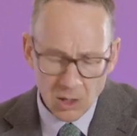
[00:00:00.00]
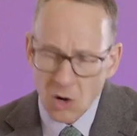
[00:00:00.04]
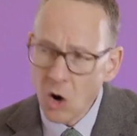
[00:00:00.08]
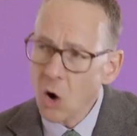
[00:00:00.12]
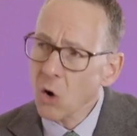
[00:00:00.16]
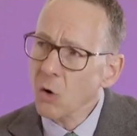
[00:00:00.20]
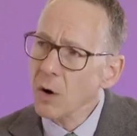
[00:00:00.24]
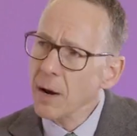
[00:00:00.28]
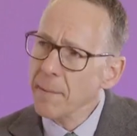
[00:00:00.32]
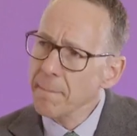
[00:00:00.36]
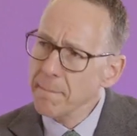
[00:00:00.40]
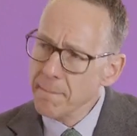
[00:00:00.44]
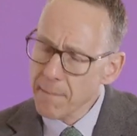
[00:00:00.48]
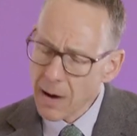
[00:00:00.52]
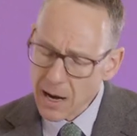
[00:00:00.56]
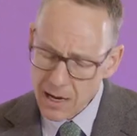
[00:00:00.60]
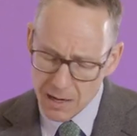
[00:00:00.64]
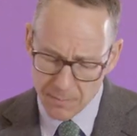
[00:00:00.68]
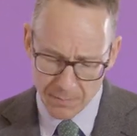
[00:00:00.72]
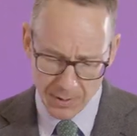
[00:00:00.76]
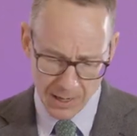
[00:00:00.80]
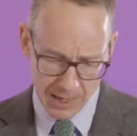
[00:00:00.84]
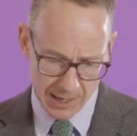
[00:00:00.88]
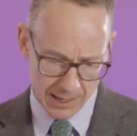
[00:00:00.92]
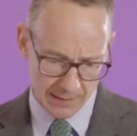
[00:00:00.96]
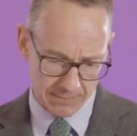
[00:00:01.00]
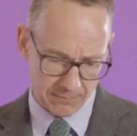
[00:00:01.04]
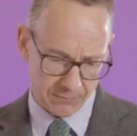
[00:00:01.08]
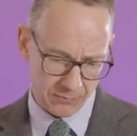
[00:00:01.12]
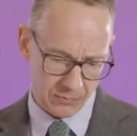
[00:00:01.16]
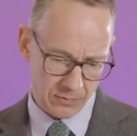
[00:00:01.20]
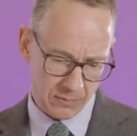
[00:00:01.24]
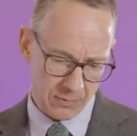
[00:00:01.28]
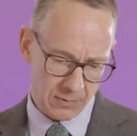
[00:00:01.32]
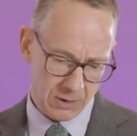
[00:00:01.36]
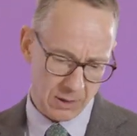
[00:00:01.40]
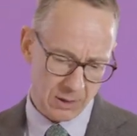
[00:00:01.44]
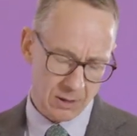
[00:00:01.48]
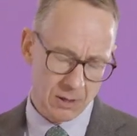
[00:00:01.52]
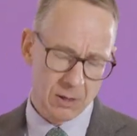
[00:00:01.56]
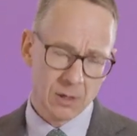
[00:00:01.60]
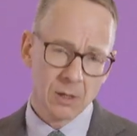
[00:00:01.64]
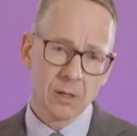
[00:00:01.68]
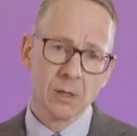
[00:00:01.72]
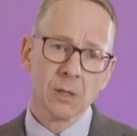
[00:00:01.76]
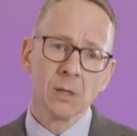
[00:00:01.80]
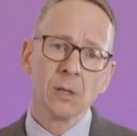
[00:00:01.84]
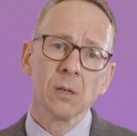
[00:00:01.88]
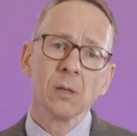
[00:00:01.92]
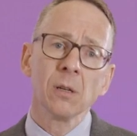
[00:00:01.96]
Or it may be
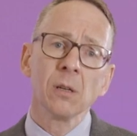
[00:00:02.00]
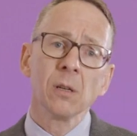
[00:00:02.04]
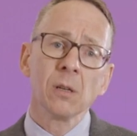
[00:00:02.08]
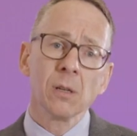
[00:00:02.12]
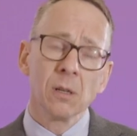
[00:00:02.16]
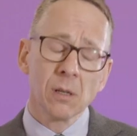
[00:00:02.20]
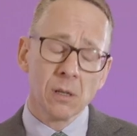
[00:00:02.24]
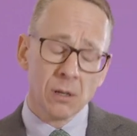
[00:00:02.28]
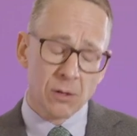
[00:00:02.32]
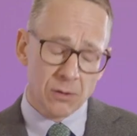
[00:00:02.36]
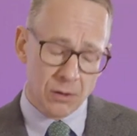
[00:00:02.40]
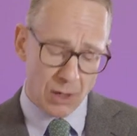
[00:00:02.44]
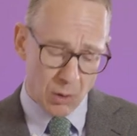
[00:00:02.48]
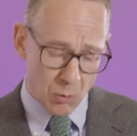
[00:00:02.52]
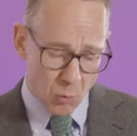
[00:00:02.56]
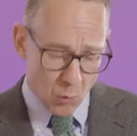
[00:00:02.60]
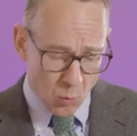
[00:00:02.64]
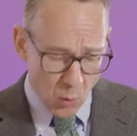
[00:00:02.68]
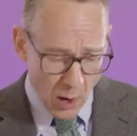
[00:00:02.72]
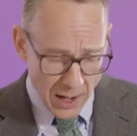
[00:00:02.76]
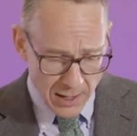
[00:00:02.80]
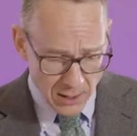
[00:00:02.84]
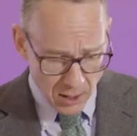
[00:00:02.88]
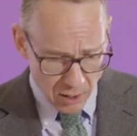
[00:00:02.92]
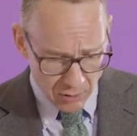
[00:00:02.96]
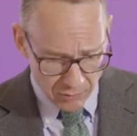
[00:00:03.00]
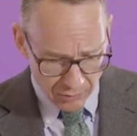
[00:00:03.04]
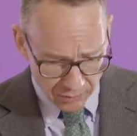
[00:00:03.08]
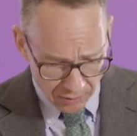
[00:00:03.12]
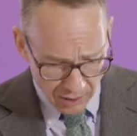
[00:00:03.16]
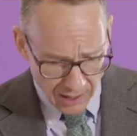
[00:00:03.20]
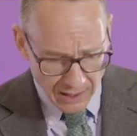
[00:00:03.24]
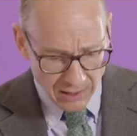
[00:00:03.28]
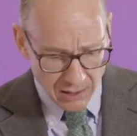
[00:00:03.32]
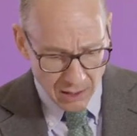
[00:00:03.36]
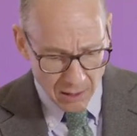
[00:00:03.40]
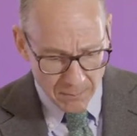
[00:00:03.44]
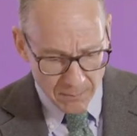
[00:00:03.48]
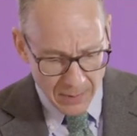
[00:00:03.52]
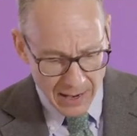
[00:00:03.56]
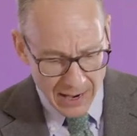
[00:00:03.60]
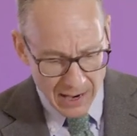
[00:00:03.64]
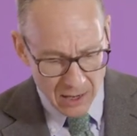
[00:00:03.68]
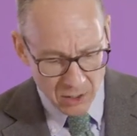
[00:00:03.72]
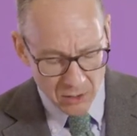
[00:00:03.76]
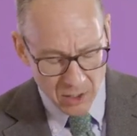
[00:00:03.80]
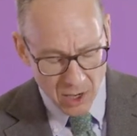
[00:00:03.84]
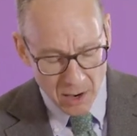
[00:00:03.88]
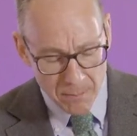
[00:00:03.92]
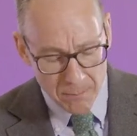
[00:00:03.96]
that when you think
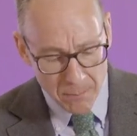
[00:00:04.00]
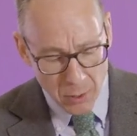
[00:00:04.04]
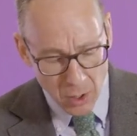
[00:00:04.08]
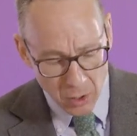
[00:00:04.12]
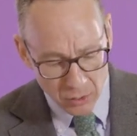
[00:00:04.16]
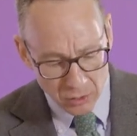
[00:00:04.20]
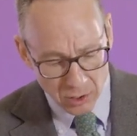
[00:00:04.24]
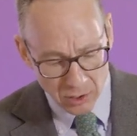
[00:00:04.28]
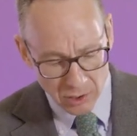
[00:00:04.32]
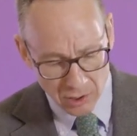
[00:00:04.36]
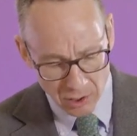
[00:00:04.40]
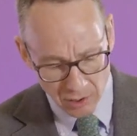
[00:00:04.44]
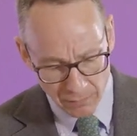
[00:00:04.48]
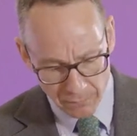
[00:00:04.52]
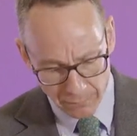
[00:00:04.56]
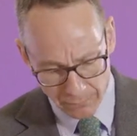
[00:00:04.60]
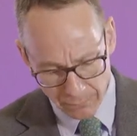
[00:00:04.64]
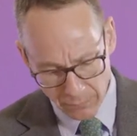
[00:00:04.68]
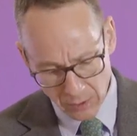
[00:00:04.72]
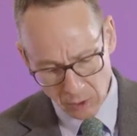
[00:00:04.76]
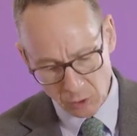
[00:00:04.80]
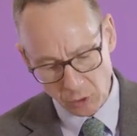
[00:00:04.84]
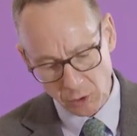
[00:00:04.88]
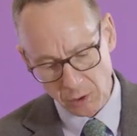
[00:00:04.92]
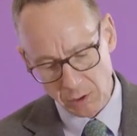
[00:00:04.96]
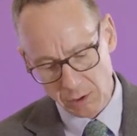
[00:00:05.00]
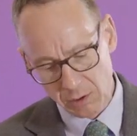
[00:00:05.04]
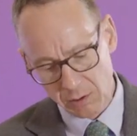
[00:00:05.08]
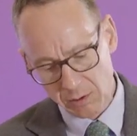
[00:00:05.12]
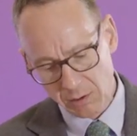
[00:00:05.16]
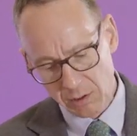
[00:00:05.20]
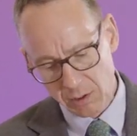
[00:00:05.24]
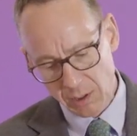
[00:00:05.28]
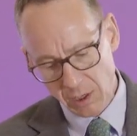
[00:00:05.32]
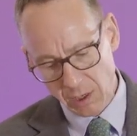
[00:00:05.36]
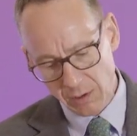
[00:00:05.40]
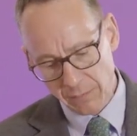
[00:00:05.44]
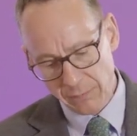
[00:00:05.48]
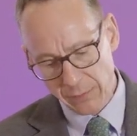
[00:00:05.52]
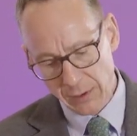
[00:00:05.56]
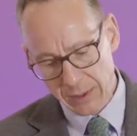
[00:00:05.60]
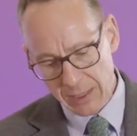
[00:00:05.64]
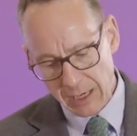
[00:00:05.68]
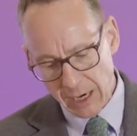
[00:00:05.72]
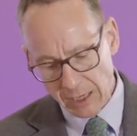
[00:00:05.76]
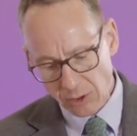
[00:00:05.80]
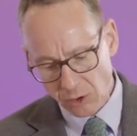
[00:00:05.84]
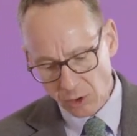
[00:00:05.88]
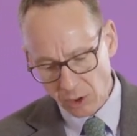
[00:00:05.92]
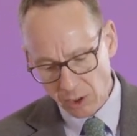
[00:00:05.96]
about a positive vision for
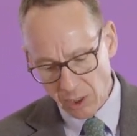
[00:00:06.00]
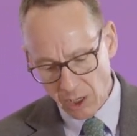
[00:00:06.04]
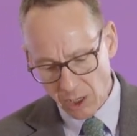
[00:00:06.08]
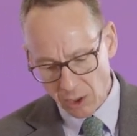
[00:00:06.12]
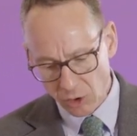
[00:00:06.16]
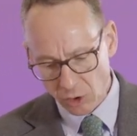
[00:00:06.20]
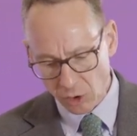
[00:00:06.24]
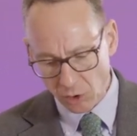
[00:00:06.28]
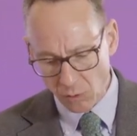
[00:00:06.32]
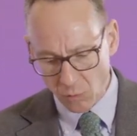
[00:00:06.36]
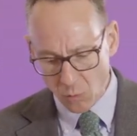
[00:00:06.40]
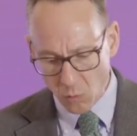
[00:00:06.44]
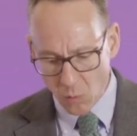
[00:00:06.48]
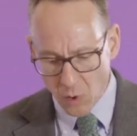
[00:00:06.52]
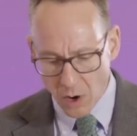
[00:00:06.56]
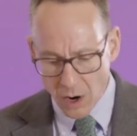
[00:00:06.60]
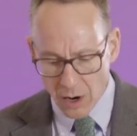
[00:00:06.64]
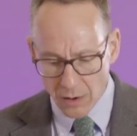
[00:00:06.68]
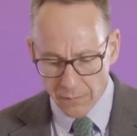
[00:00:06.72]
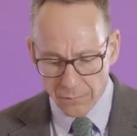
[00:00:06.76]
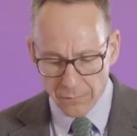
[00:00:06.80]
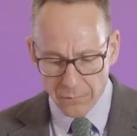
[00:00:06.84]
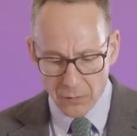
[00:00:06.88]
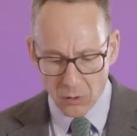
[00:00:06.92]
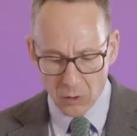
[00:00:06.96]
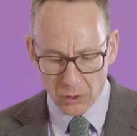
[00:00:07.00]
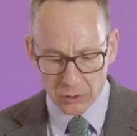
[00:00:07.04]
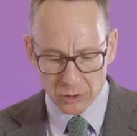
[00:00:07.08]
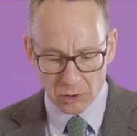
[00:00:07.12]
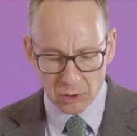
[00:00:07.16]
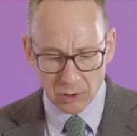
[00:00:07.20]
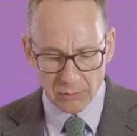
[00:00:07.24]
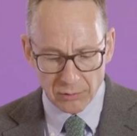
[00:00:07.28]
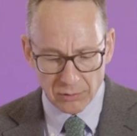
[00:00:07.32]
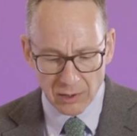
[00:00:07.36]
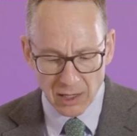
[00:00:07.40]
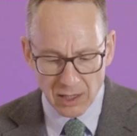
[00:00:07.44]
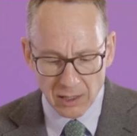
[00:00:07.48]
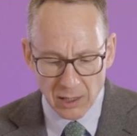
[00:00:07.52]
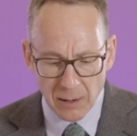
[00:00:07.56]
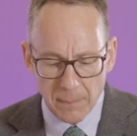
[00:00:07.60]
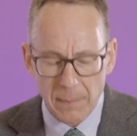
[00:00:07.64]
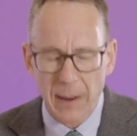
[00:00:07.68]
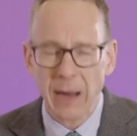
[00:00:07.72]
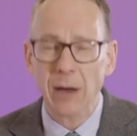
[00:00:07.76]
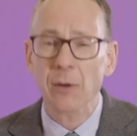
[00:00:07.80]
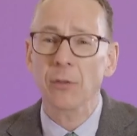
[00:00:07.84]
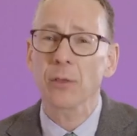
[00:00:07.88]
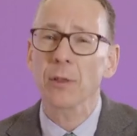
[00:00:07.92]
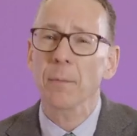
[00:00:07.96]
the education workforce, you think
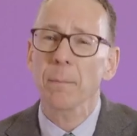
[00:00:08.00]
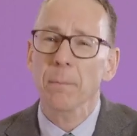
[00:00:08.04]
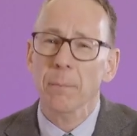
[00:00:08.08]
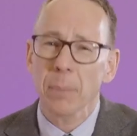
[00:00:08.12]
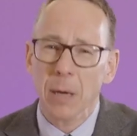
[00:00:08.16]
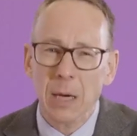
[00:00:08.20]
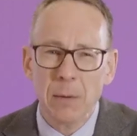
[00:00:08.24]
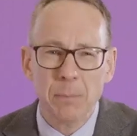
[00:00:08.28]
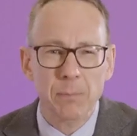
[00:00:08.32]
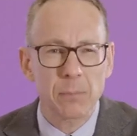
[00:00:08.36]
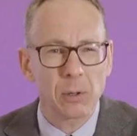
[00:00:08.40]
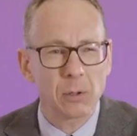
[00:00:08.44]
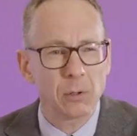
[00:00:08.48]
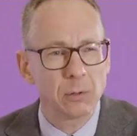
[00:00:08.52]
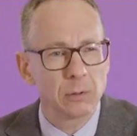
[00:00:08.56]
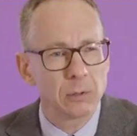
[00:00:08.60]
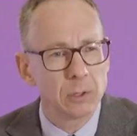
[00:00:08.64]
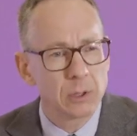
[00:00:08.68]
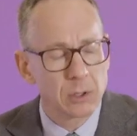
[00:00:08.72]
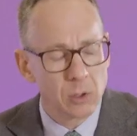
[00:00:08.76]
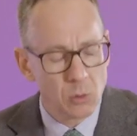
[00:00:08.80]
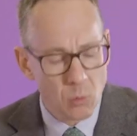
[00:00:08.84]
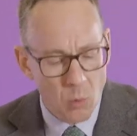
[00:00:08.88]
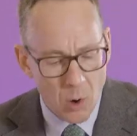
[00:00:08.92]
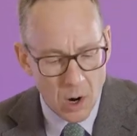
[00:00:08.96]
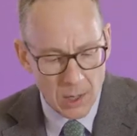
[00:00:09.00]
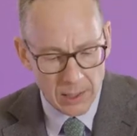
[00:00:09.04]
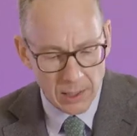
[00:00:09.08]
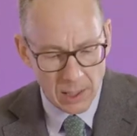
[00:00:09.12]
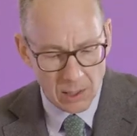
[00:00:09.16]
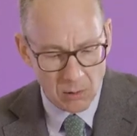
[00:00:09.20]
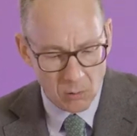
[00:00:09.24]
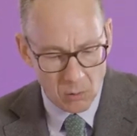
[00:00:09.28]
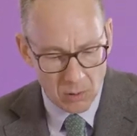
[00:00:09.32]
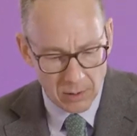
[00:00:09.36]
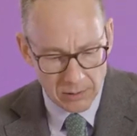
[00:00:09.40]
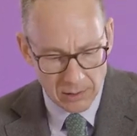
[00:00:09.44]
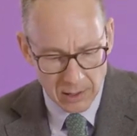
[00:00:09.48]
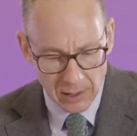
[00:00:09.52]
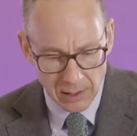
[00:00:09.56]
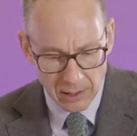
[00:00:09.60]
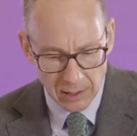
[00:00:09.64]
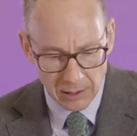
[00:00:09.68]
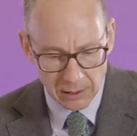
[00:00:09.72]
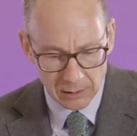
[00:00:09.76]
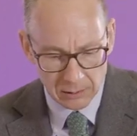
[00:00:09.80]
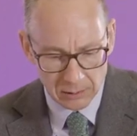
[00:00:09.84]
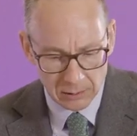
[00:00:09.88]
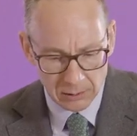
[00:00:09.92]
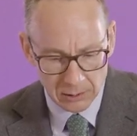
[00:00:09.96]
about the people working within it.